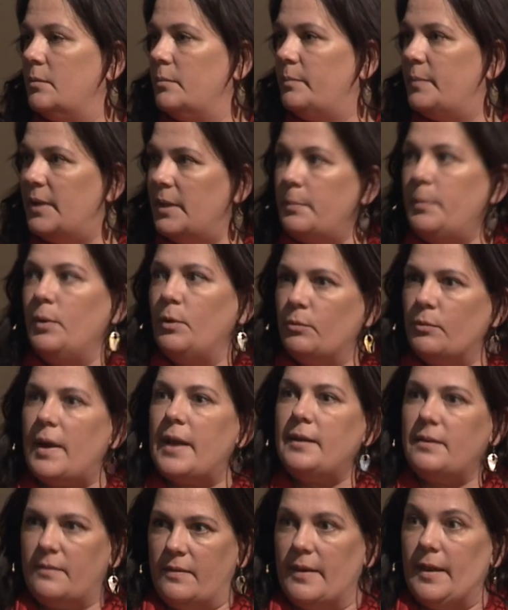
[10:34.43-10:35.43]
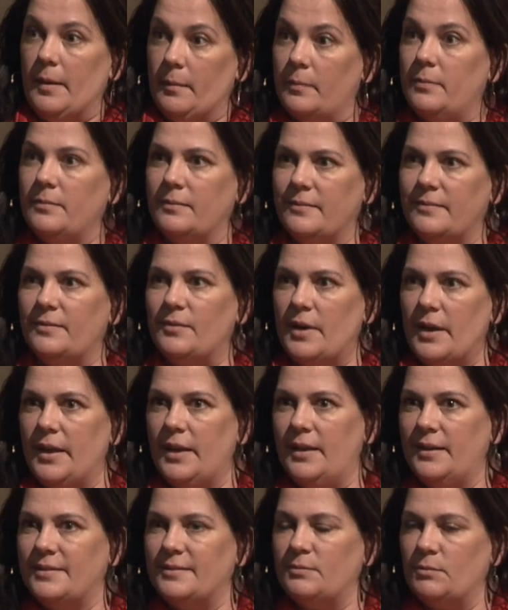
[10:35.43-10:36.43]
People write them,
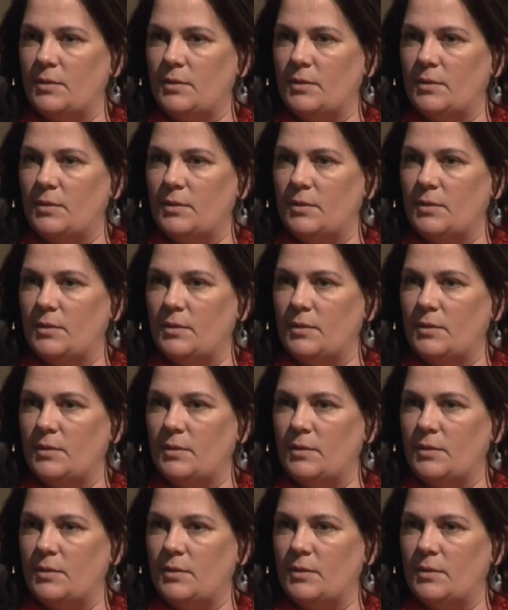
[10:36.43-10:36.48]
right?